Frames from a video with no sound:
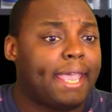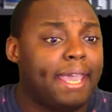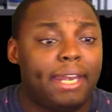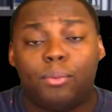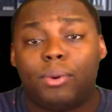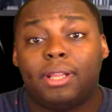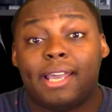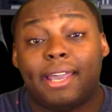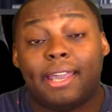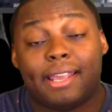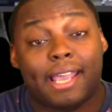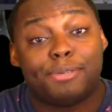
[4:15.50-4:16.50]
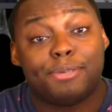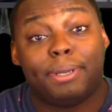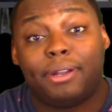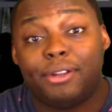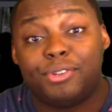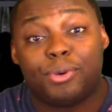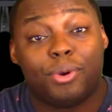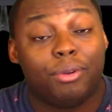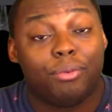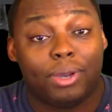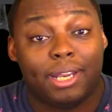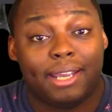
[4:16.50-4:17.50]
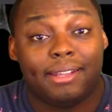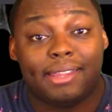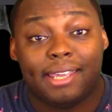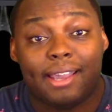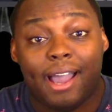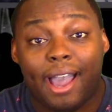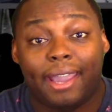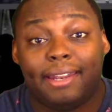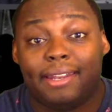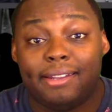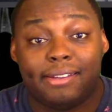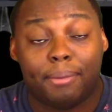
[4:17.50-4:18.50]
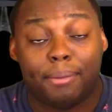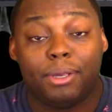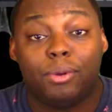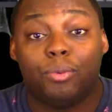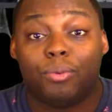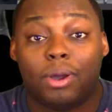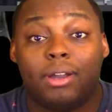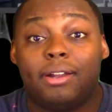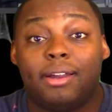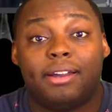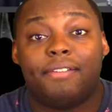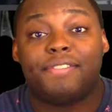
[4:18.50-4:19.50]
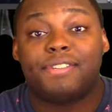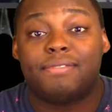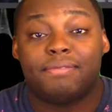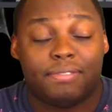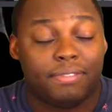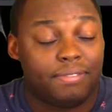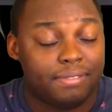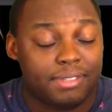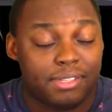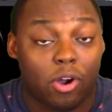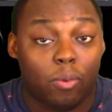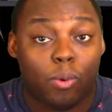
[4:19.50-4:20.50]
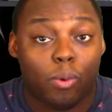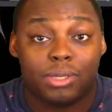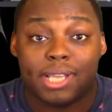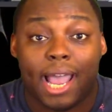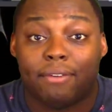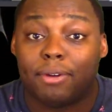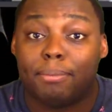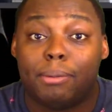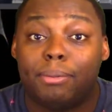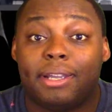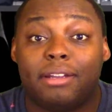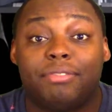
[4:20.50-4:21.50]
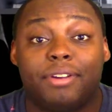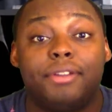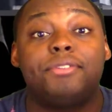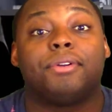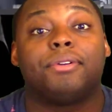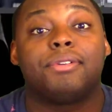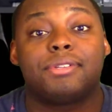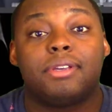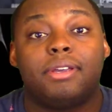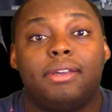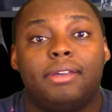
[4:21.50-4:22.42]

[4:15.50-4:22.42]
Anyone that has been enjoying reading the IDW run of Star Wars High Republic Adventures.